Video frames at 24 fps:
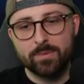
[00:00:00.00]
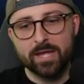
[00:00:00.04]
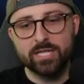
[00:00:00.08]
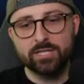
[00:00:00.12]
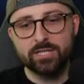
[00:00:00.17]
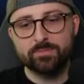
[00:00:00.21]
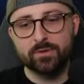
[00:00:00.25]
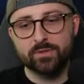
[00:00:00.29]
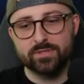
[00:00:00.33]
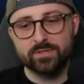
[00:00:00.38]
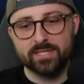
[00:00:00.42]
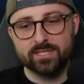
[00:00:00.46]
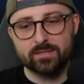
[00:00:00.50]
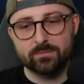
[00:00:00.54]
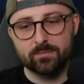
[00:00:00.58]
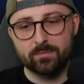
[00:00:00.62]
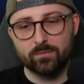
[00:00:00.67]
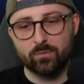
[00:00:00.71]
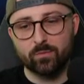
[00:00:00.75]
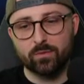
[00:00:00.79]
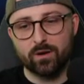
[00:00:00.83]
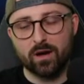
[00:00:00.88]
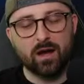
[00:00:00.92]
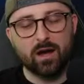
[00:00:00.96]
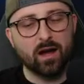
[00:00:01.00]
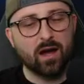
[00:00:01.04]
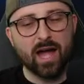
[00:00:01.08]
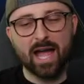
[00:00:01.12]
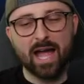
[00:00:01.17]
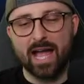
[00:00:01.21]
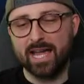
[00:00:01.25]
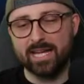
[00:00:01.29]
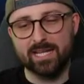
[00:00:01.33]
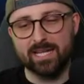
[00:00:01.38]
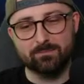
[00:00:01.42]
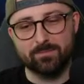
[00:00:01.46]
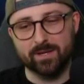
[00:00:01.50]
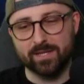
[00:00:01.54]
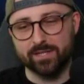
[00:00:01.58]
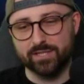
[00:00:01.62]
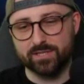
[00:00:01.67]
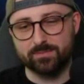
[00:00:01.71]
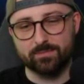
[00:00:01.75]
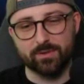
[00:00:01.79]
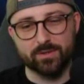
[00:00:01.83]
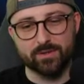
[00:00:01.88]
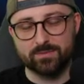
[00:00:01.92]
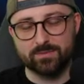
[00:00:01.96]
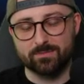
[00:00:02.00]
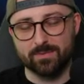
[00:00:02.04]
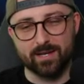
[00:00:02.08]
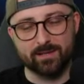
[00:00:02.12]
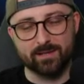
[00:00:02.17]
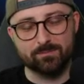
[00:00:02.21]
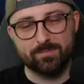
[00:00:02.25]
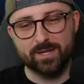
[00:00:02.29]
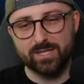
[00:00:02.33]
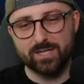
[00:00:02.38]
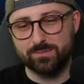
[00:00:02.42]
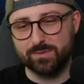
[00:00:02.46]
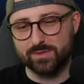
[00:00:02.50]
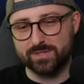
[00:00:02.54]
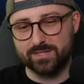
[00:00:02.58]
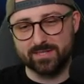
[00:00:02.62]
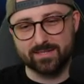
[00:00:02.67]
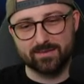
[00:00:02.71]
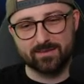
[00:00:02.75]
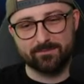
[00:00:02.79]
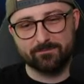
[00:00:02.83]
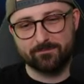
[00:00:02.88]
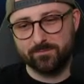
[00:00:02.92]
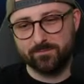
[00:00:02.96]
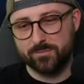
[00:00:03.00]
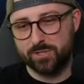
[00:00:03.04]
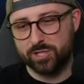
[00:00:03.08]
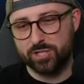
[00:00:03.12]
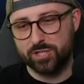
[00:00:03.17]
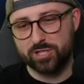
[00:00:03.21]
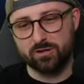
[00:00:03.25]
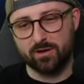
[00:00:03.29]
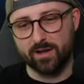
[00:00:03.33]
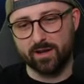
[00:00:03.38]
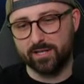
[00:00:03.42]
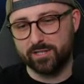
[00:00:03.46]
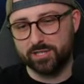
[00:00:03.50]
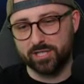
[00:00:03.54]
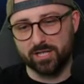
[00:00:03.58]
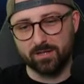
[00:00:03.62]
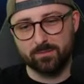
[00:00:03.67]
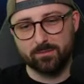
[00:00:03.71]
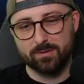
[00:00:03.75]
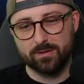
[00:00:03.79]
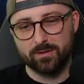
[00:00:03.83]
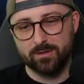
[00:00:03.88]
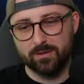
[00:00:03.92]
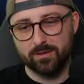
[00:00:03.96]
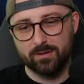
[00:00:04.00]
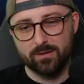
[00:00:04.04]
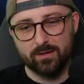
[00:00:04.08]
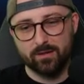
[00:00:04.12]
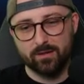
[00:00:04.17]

Bench boost is the... I hate bench boost, man. Bench boost is a shite chip.